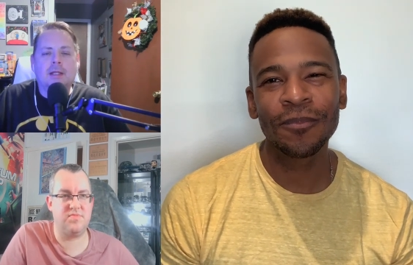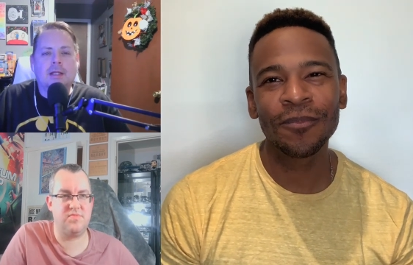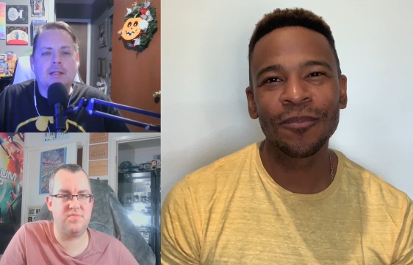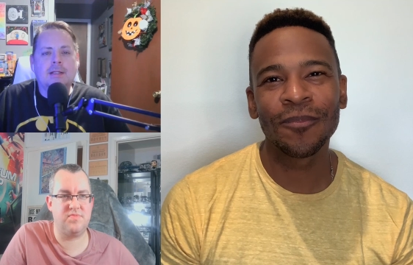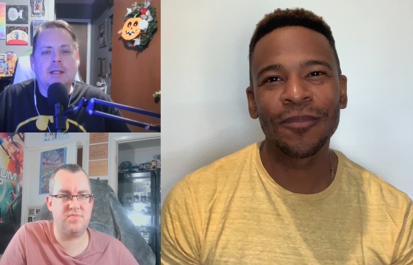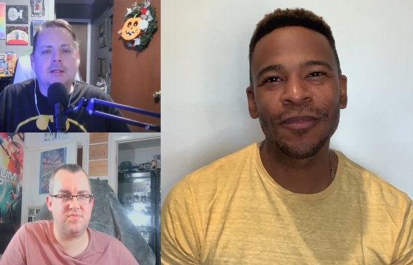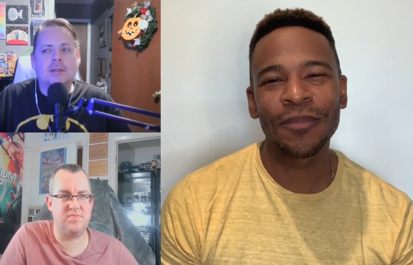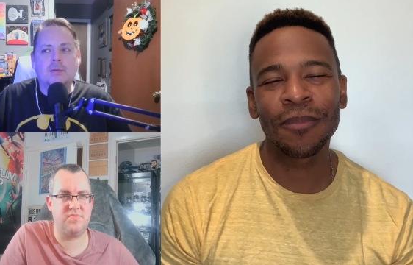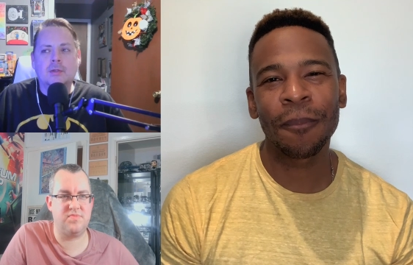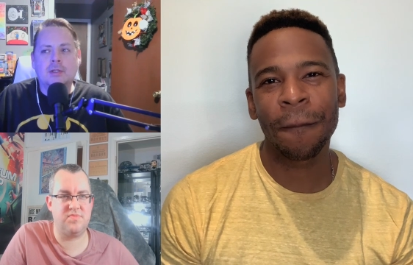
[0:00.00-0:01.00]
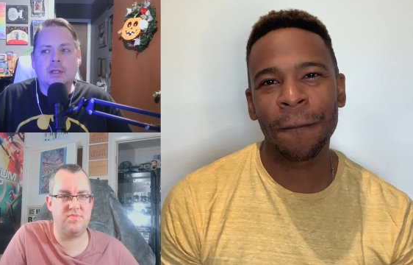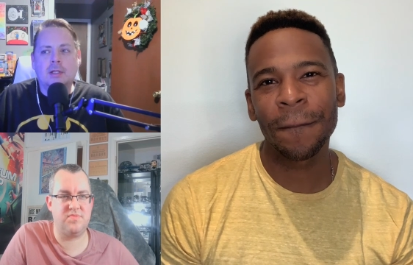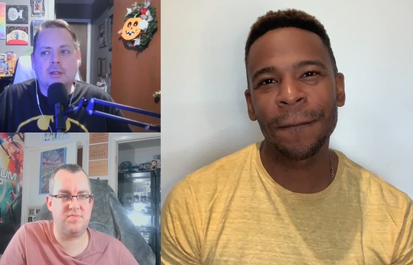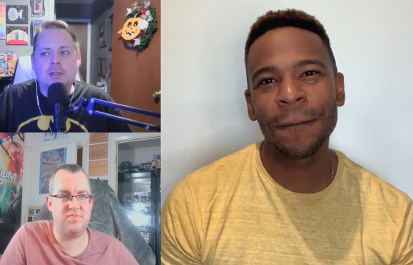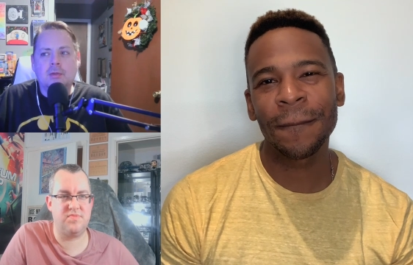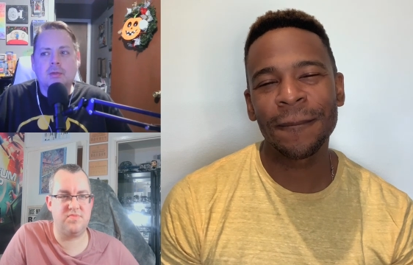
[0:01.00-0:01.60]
Speaker 1: on that set? Because it was uh, the show